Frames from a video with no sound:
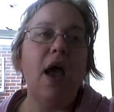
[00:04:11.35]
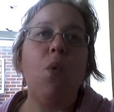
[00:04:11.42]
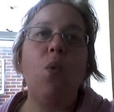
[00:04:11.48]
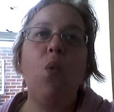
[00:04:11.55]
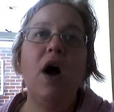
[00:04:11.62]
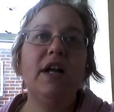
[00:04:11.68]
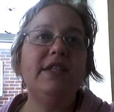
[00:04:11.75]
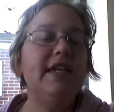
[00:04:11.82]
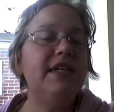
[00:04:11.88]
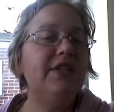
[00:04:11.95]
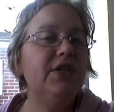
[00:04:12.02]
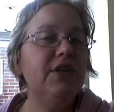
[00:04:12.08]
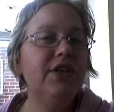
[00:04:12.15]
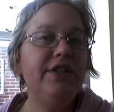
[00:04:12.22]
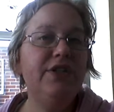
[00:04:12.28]
Once I
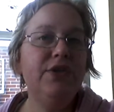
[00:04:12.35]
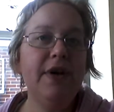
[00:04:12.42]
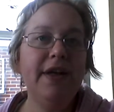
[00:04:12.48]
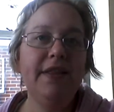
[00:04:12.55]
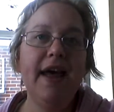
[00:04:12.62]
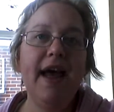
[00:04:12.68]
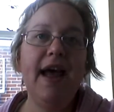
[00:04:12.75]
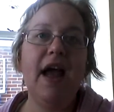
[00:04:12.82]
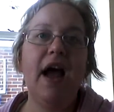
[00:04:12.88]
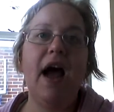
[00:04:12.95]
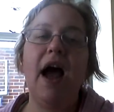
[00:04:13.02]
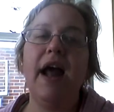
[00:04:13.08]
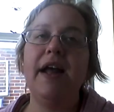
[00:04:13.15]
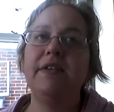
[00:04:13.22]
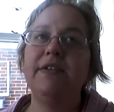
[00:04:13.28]
started doing that,
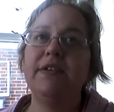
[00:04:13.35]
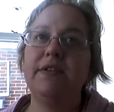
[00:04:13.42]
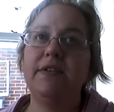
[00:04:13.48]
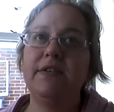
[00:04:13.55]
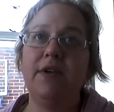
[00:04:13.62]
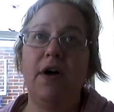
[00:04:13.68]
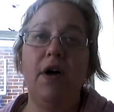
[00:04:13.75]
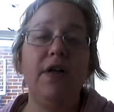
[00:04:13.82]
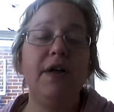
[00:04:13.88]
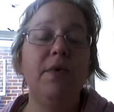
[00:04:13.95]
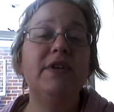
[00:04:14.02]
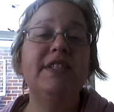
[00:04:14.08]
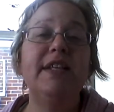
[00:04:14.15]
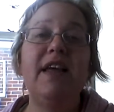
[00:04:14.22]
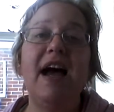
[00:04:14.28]
I saw it
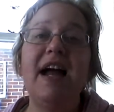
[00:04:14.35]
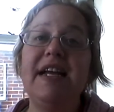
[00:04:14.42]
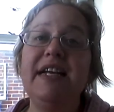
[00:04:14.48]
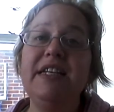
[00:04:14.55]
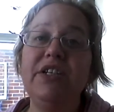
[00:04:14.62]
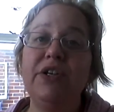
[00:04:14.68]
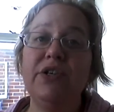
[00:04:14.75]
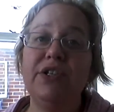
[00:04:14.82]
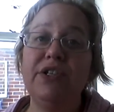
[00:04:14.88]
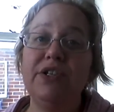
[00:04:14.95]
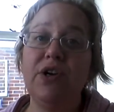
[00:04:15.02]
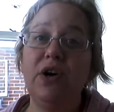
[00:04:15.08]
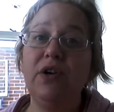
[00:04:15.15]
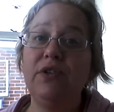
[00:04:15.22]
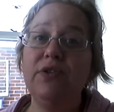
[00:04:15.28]
was a lot easier to
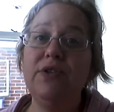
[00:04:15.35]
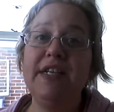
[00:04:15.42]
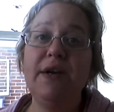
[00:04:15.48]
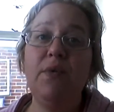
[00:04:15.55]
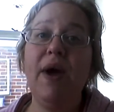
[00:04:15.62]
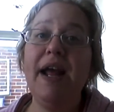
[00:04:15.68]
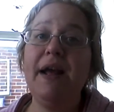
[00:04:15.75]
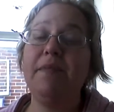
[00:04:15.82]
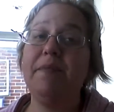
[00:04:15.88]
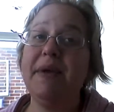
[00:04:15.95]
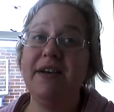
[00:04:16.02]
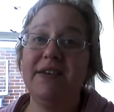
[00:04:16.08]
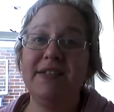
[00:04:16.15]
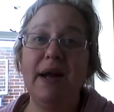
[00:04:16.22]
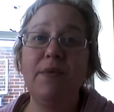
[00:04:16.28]
start losing weight
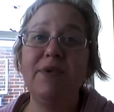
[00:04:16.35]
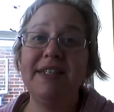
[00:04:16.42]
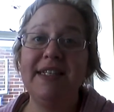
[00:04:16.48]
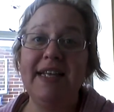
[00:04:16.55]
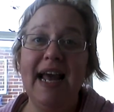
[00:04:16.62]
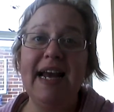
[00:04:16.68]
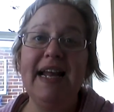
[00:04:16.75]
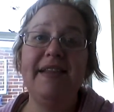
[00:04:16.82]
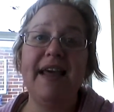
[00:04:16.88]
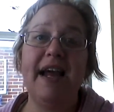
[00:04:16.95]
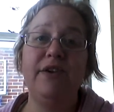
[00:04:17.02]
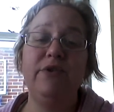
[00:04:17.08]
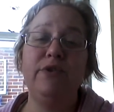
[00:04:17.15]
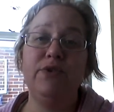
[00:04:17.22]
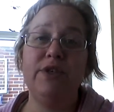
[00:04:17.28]
because I was getting
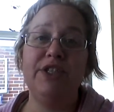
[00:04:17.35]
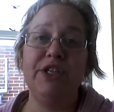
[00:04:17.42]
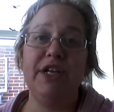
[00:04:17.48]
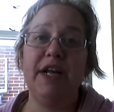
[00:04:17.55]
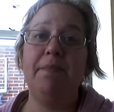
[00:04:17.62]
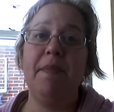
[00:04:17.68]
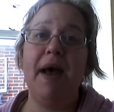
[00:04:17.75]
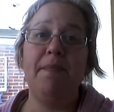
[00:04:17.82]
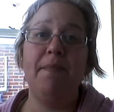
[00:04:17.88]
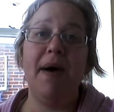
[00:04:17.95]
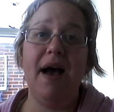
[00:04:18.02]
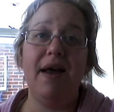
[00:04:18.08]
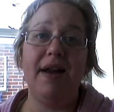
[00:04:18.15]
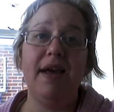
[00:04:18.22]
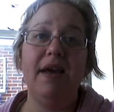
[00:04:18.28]
that nutrition in my
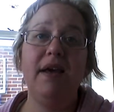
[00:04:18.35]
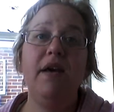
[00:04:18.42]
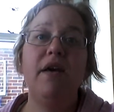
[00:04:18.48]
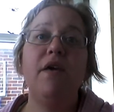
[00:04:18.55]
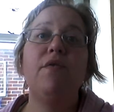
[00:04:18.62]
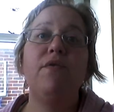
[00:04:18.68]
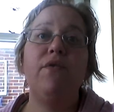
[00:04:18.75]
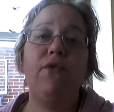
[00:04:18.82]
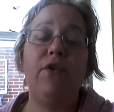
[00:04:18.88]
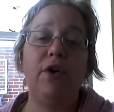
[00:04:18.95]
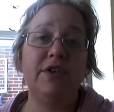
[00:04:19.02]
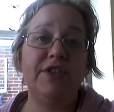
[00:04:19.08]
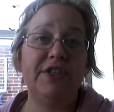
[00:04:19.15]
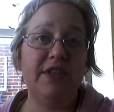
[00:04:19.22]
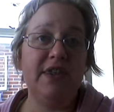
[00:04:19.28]
body
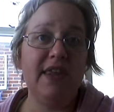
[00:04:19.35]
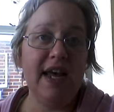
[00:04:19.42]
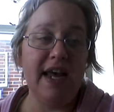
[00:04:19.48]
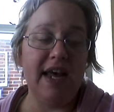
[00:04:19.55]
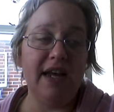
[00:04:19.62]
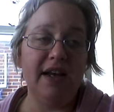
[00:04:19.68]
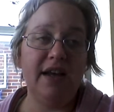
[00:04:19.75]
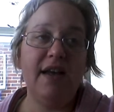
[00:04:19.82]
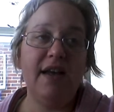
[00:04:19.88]
first thing.